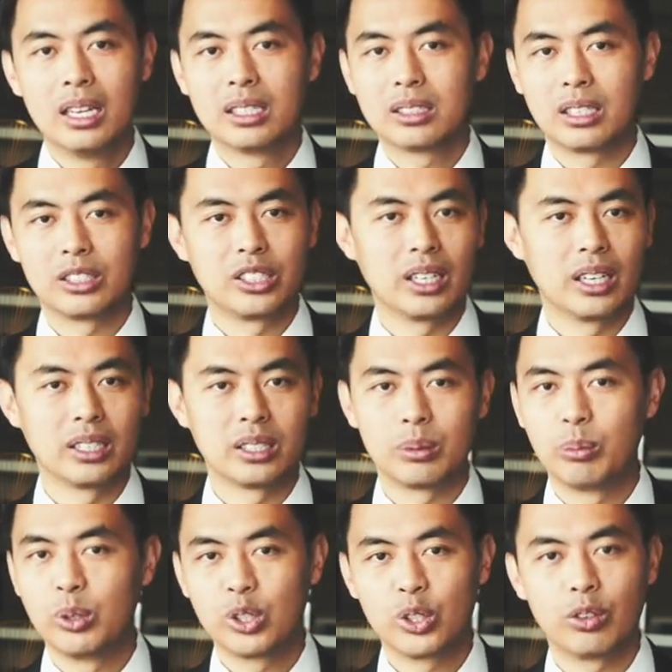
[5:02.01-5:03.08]
such
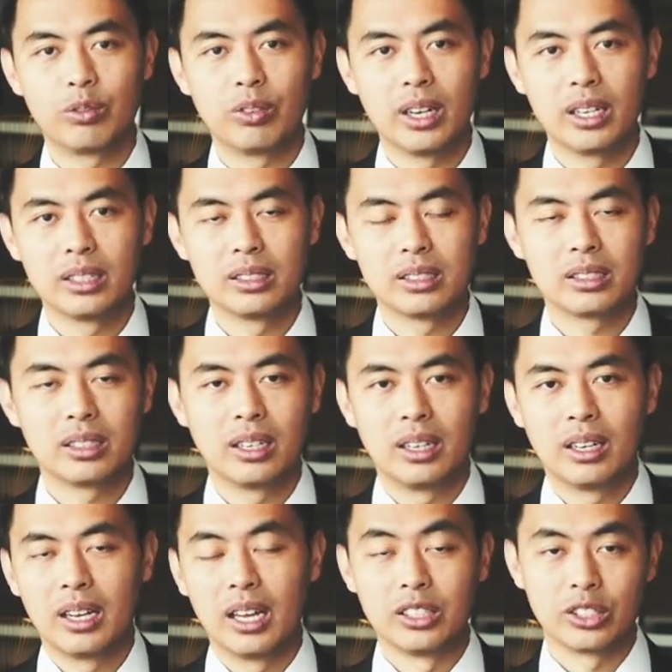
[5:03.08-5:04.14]
as mutual funds
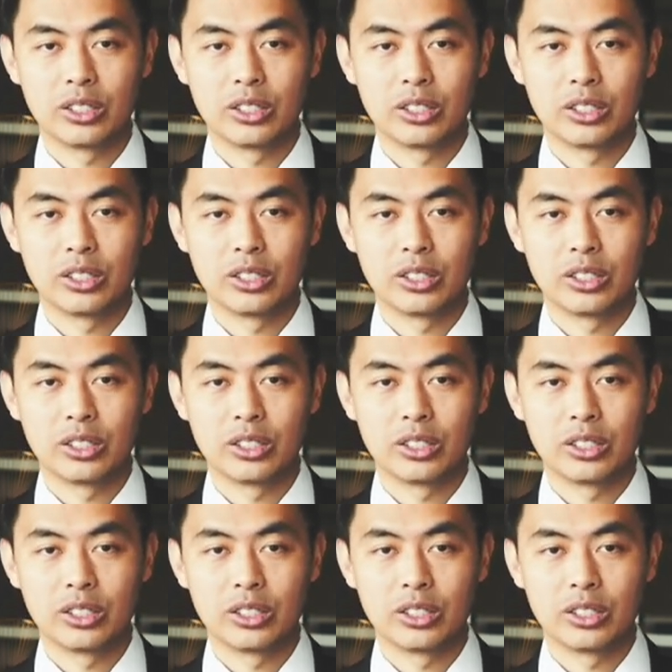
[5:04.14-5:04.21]
and